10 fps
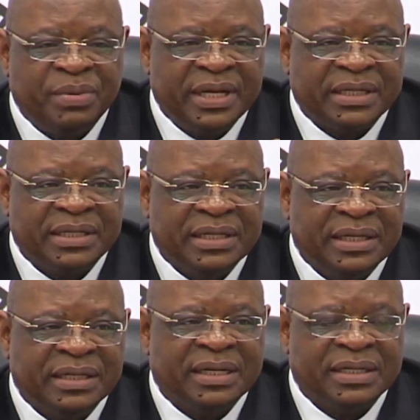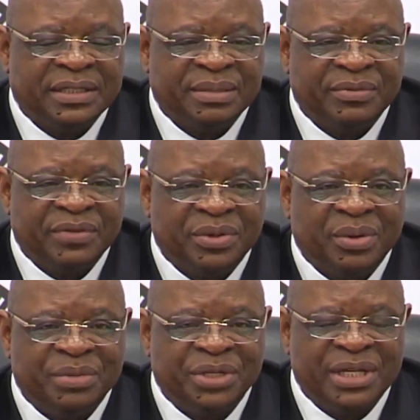that the legal team of the
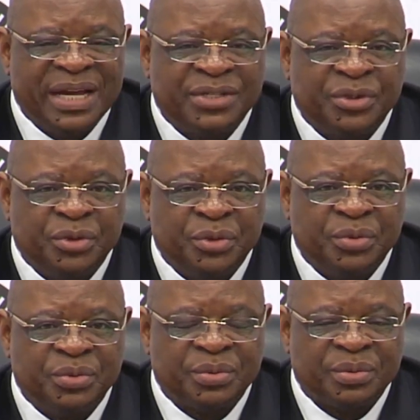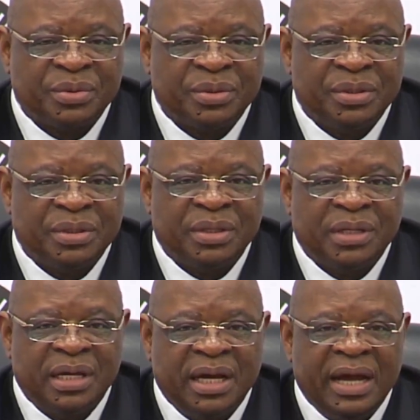commission has to do
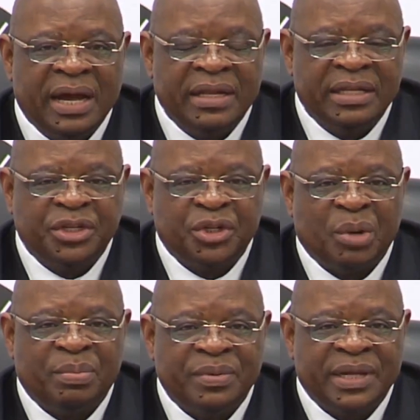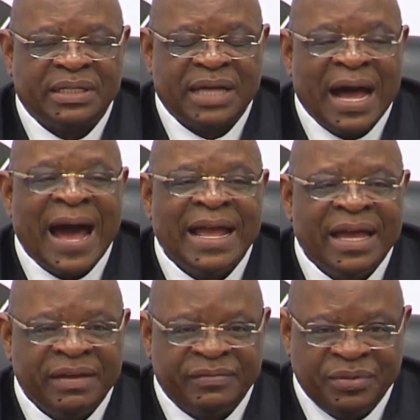and the job that I
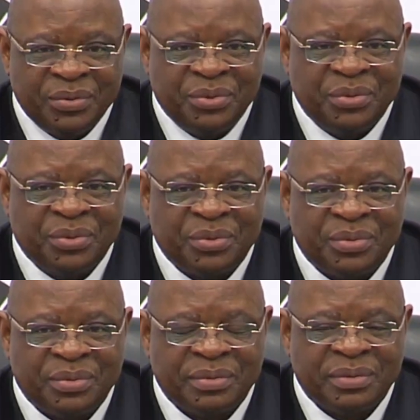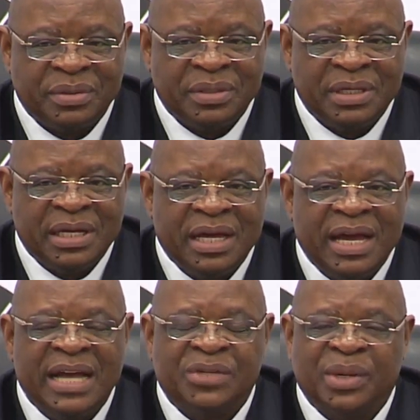have to do,
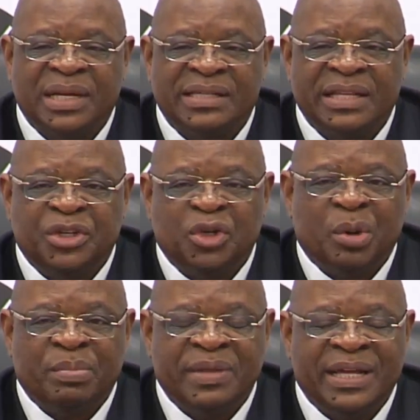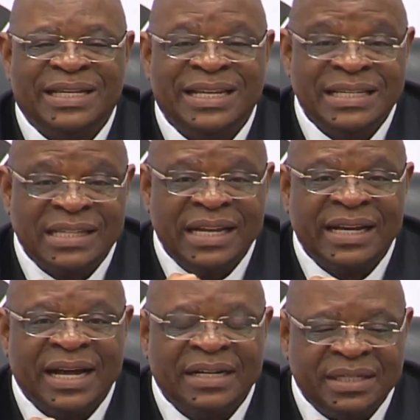as well as the job that his
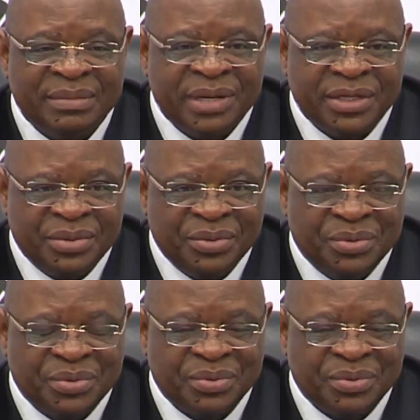legal team has to do.